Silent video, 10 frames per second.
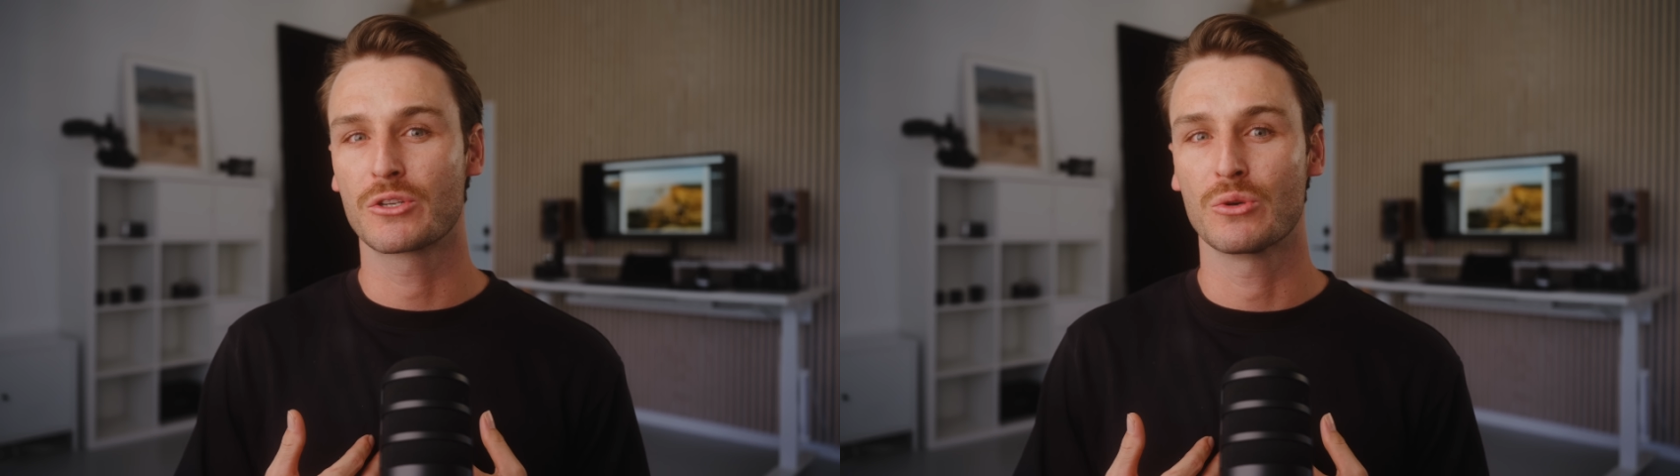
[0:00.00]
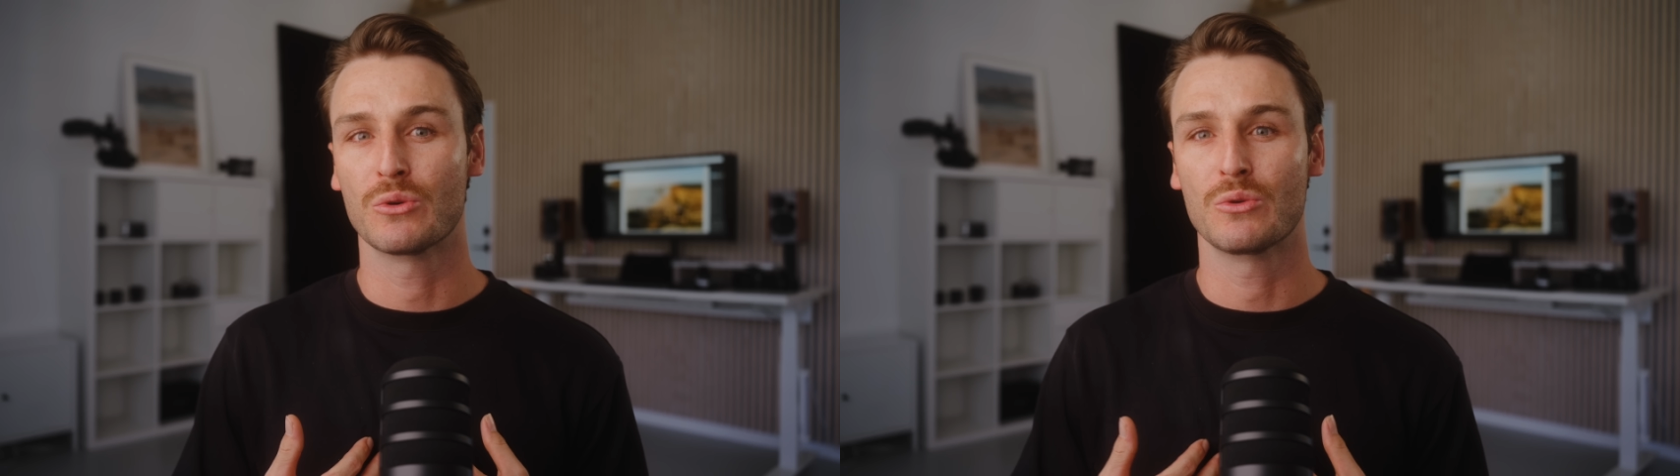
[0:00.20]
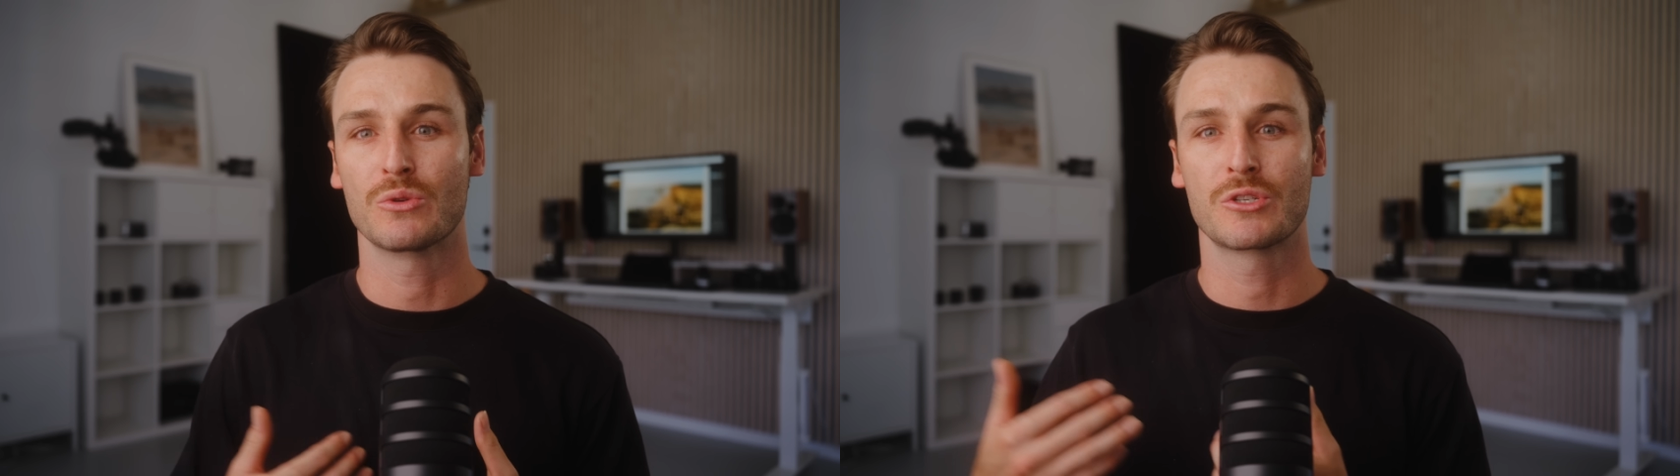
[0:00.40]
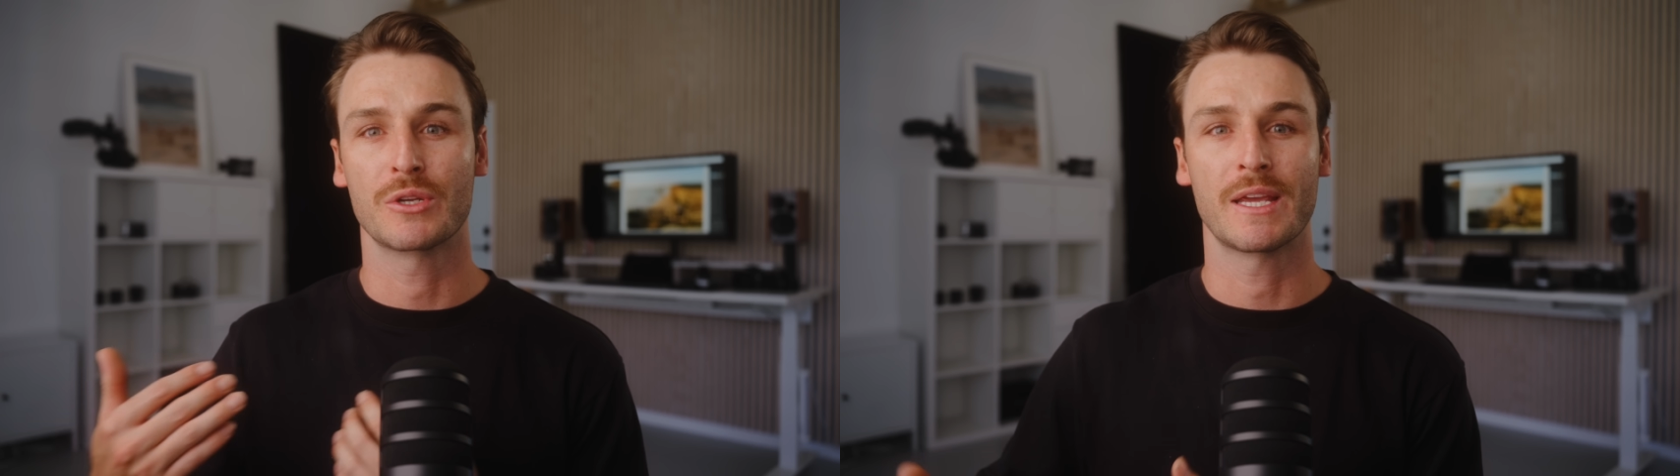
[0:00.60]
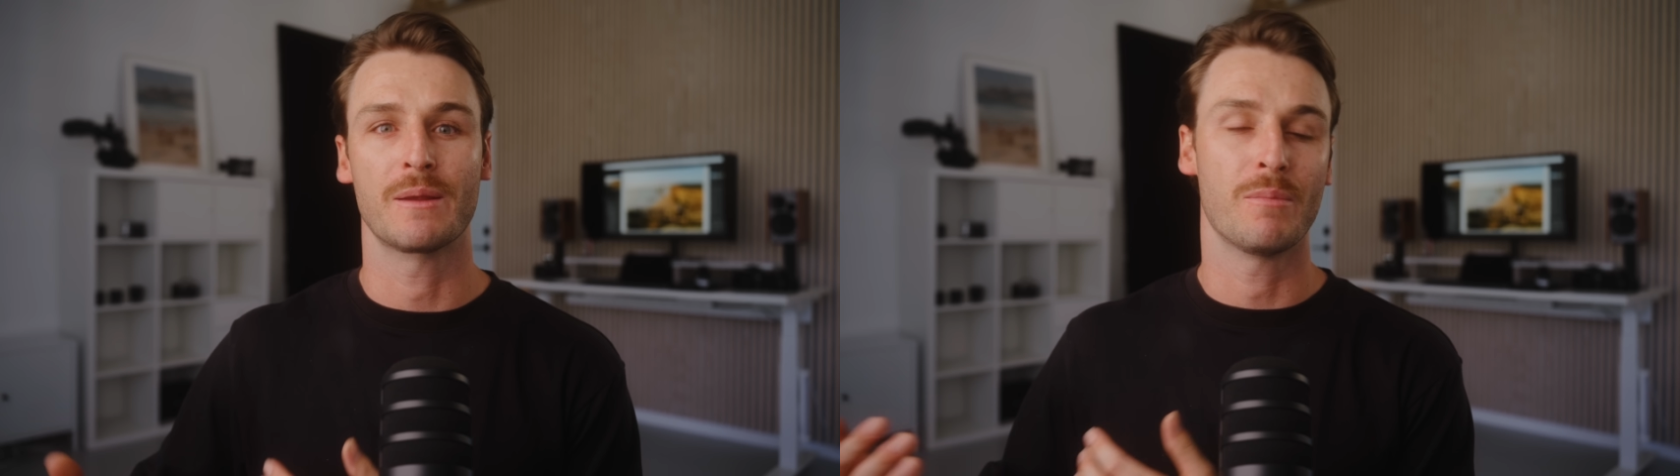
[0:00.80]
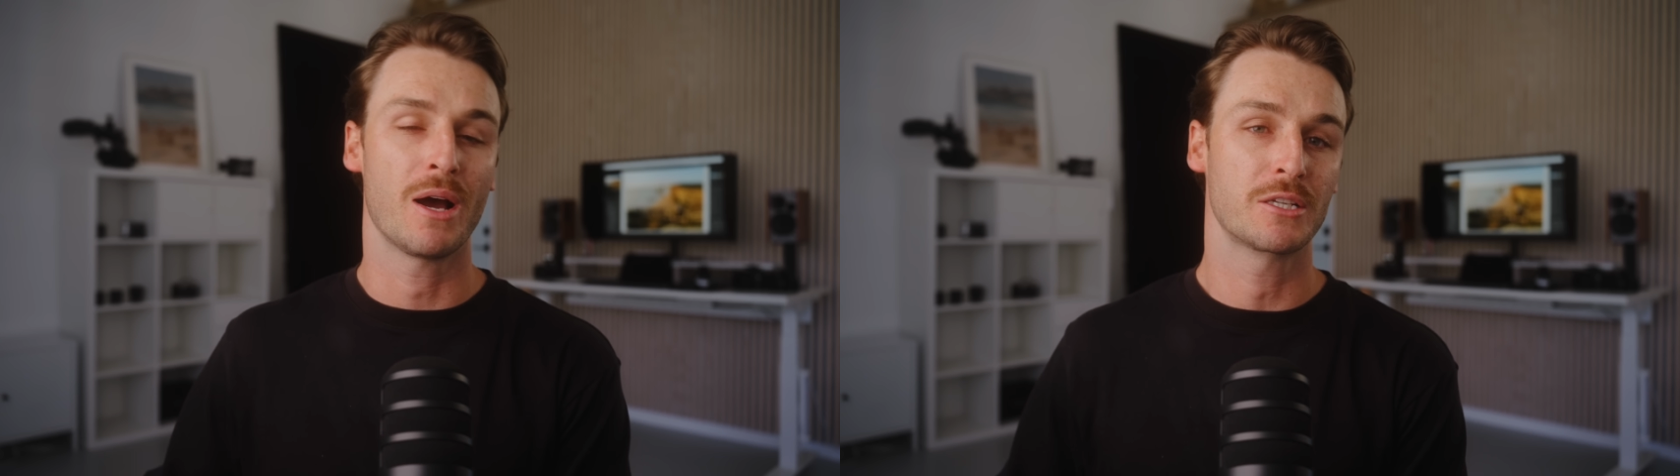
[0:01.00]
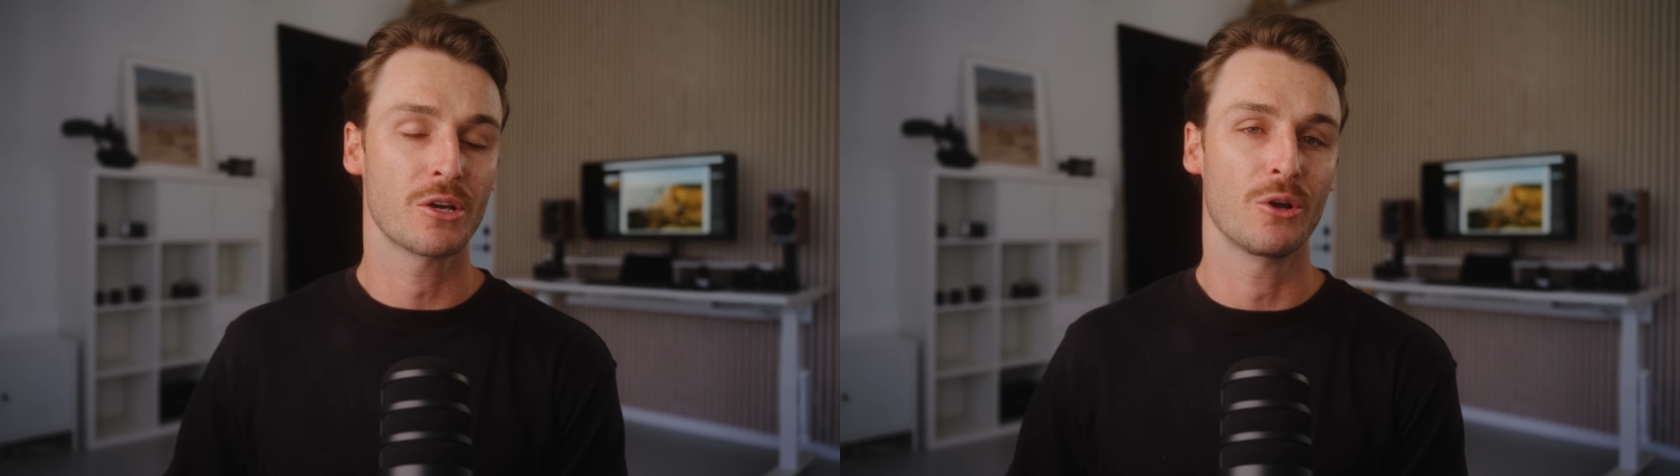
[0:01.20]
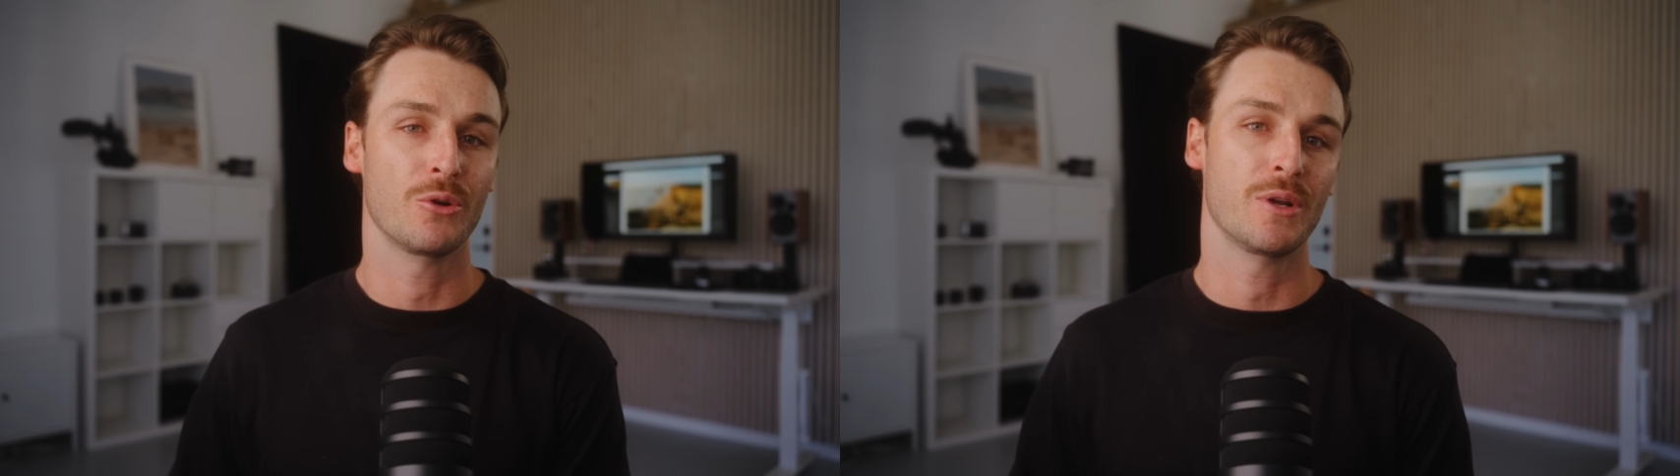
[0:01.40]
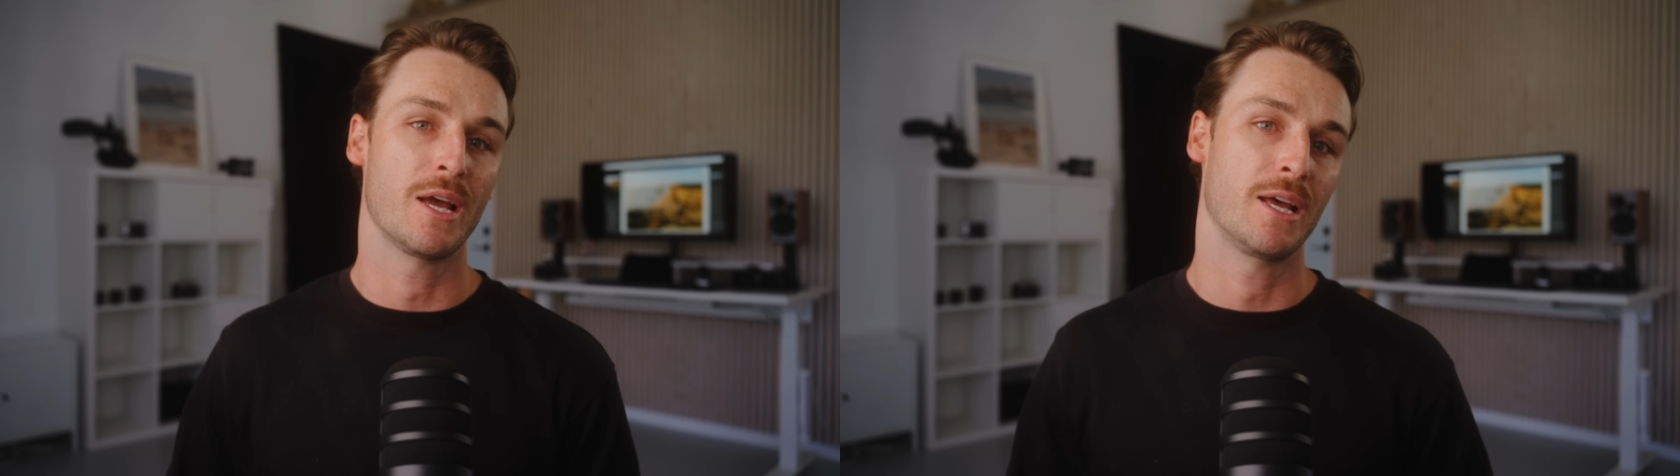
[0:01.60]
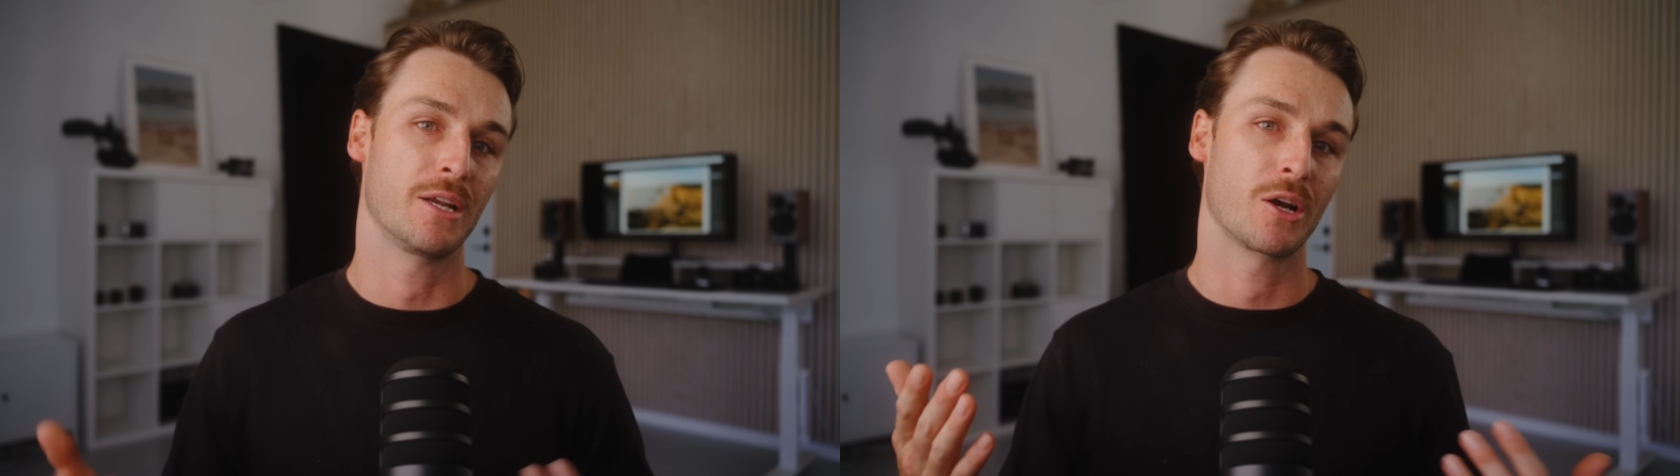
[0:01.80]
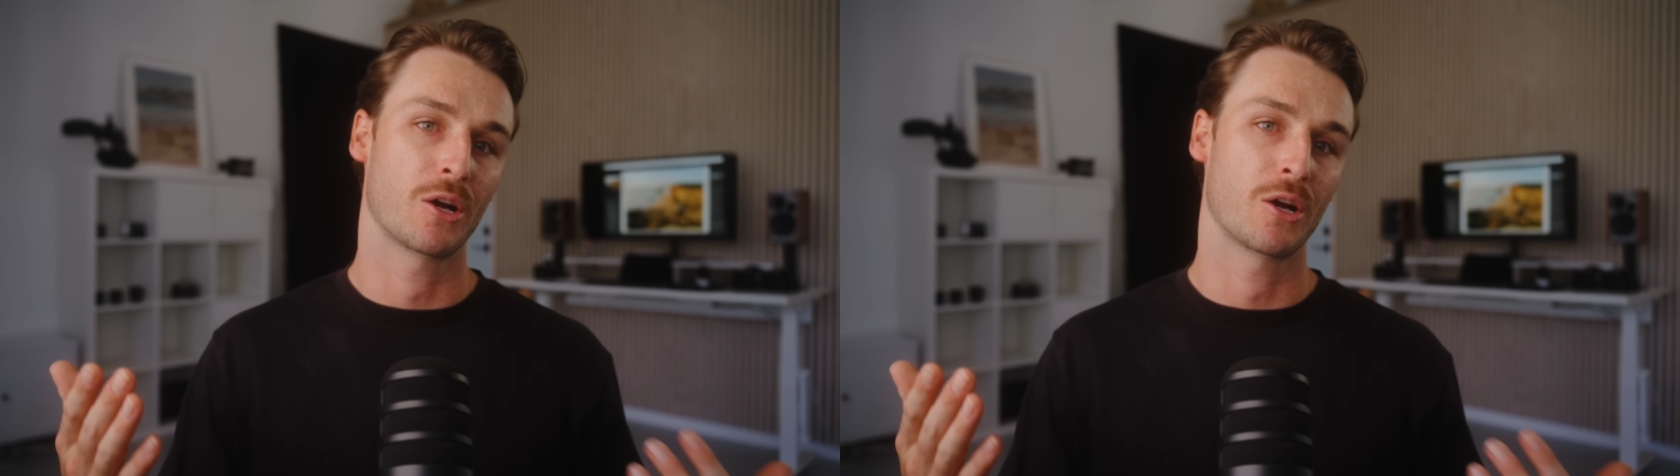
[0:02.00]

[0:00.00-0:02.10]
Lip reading: tools to get my tone and